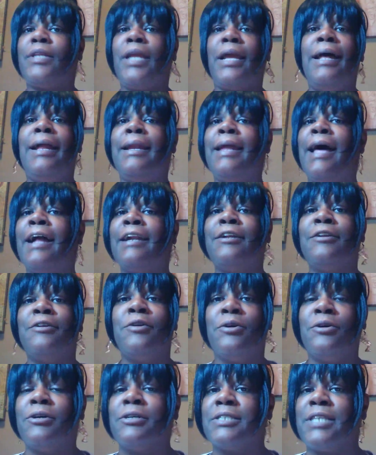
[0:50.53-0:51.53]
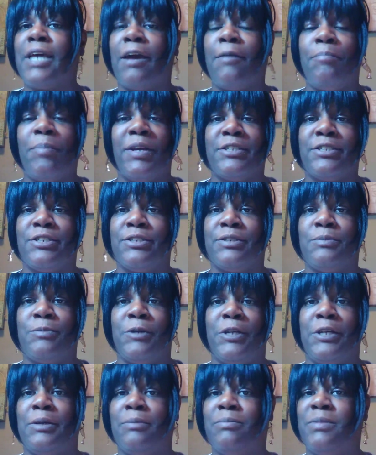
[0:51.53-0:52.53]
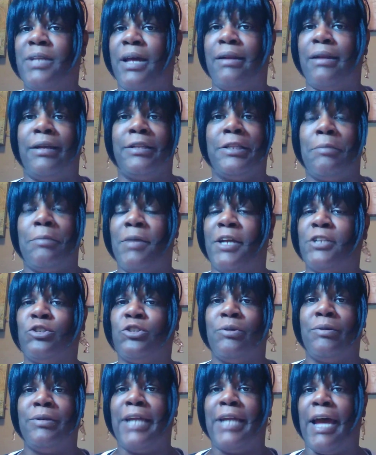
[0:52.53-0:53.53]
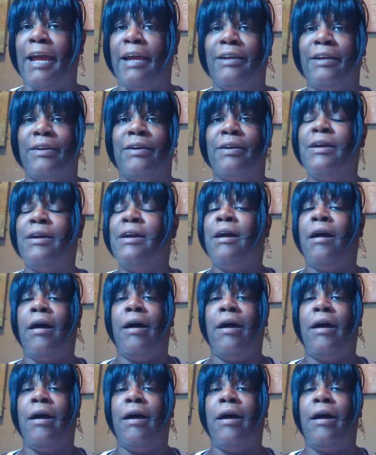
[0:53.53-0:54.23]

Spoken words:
A lot of the cooks have pictures with him down at the Metro Diner.